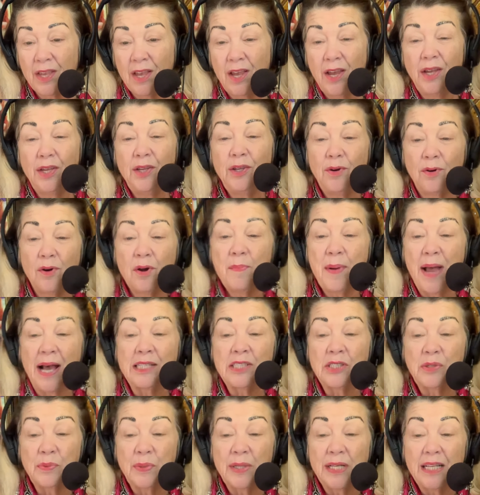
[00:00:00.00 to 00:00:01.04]
you're about
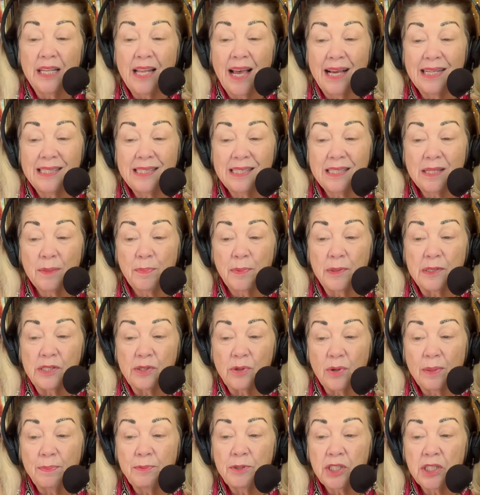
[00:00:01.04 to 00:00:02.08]
to realize the
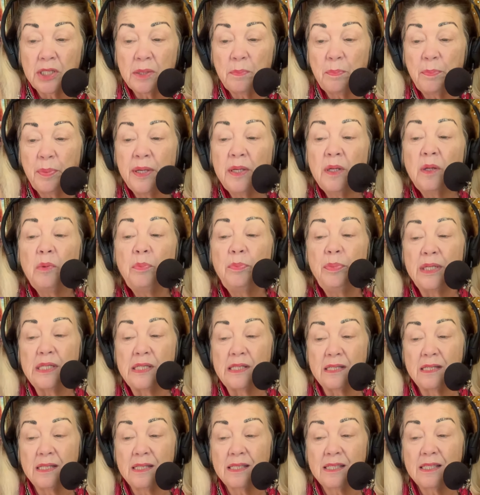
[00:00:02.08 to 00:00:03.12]
prescription pill
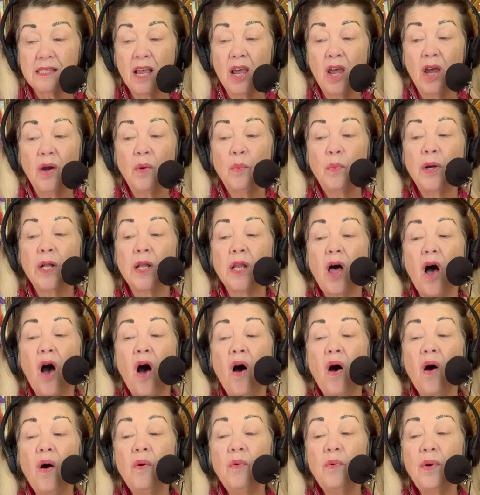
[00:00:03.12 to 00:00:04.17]
business will
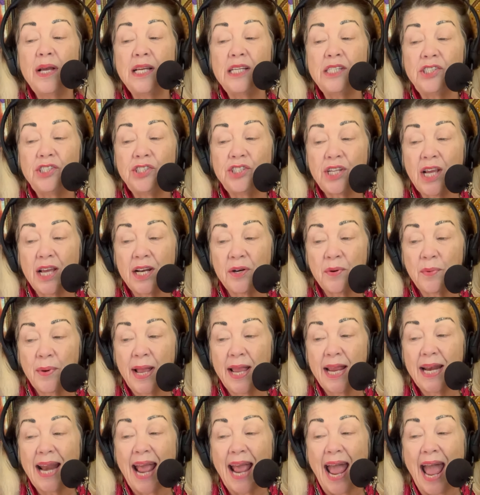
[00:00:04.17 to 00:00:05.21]
always
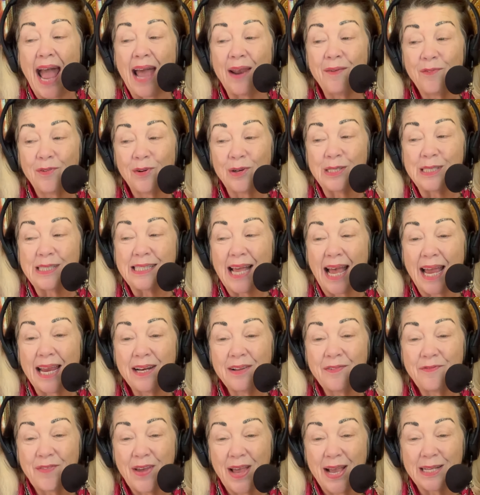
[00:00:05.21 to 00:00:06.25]
generate adverse side
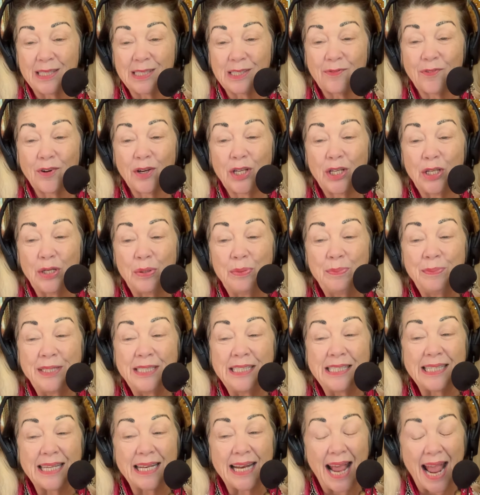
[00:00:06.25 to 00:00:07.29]
effects for
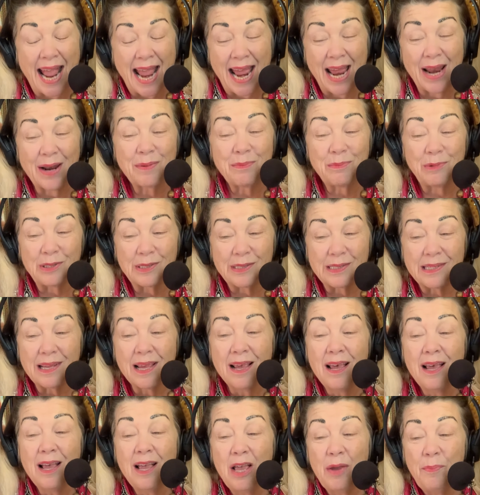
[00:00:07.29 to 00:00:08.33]
humans and animals
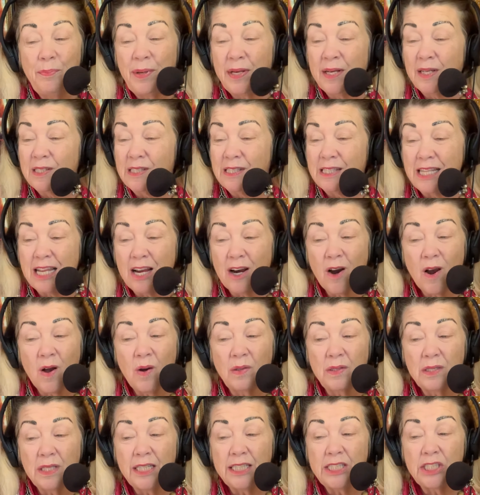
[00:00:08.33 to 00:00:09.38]
because they're
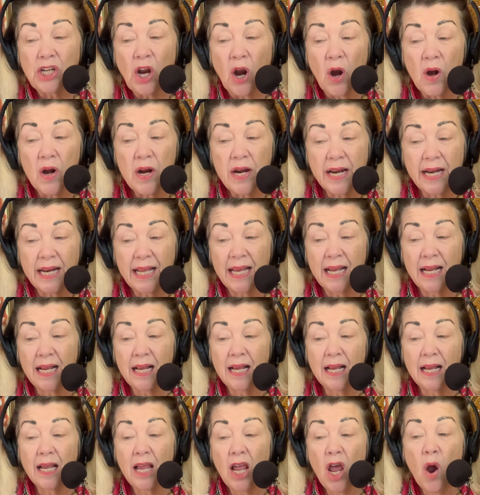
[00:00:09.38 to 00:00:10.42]
only targeting
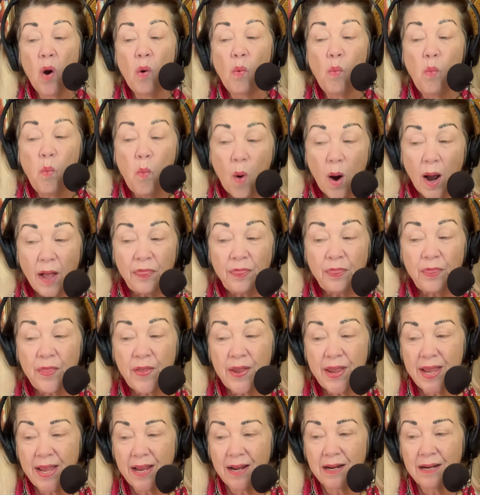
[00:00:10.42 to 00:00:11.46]
one
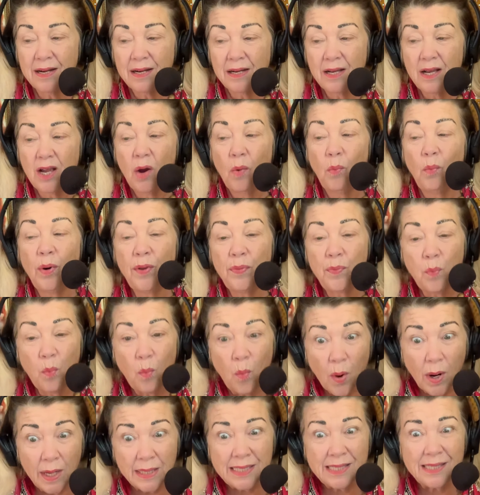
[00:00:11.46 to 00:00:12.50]
thing with
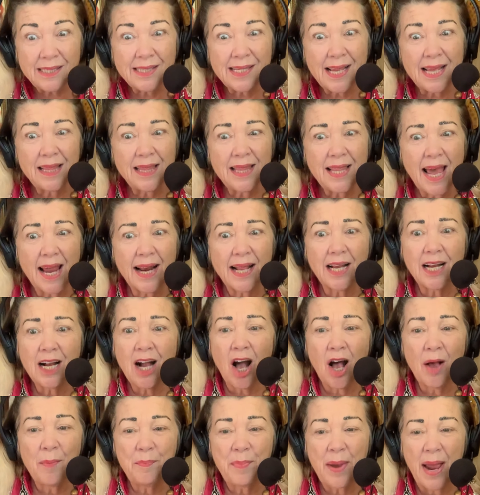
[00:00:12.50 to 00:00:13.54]
one synthetic
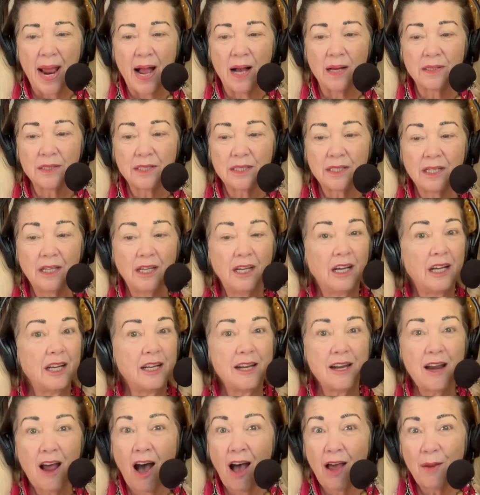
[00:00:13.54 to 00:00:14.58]
compound,
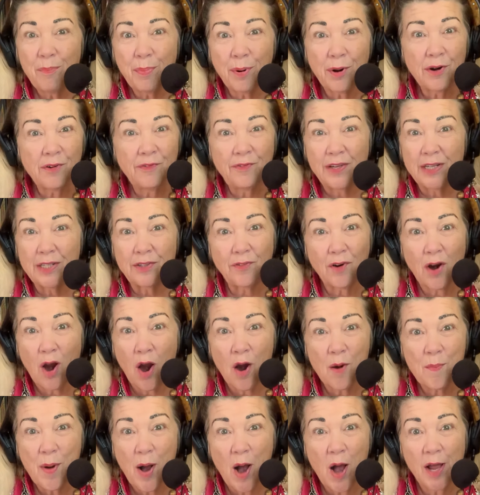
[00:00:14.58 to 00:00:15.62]
not perfect for
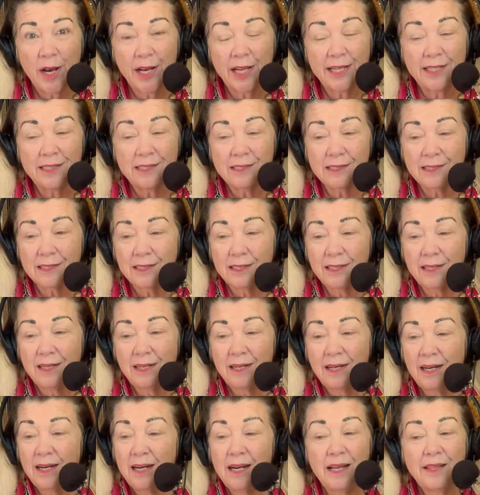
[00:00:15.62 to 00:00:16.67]
our bodies.
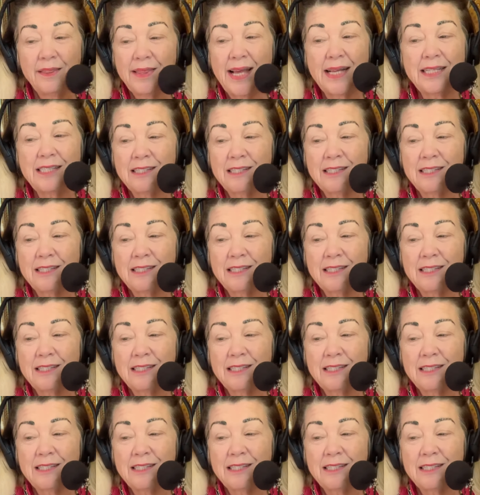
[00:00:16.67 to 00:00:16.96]
That's